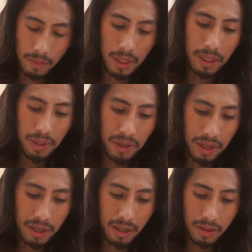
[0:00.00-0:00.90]
But I'm
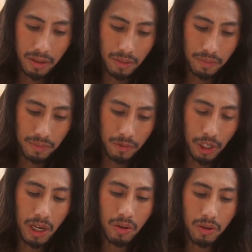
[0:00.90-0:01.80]
hearing
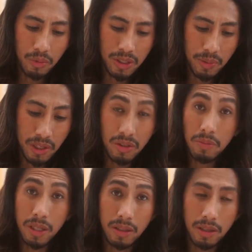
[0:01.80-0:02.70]
right now you're whispering to
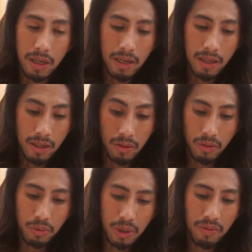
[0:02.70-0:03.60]
me, you know,
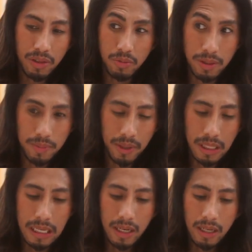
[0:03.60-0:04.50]
or whatever is
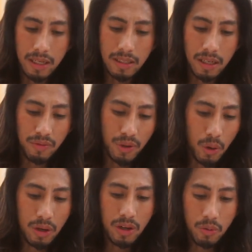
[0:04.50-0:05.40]
whispering. It's like if you
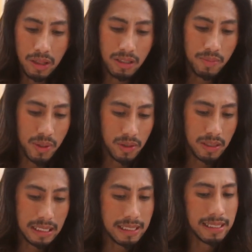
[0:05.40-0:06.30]
only know what this person
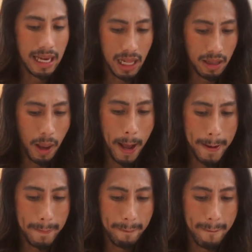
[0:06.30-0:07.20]
did, Sal,
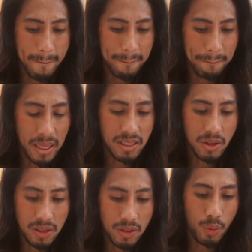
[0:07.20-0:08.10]
that's
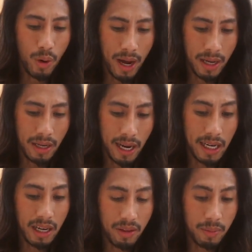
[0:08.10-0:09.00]
the reason why I
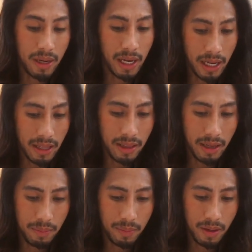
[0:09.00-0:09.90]
love them and I hate
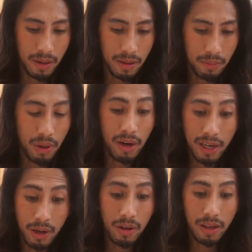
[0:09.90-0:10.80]
them. But right
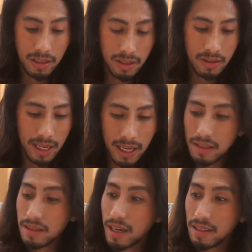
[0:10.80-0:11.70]
now it's on the
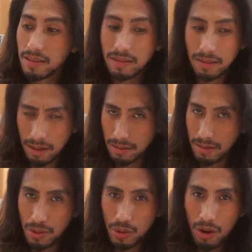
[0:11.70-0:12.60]
hate side. Okay,
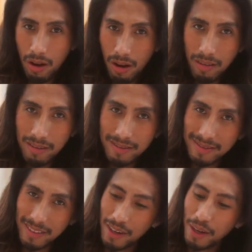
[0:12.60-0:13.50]
too strong.
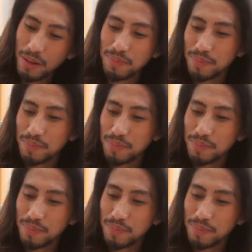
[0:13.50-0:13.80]
Okay.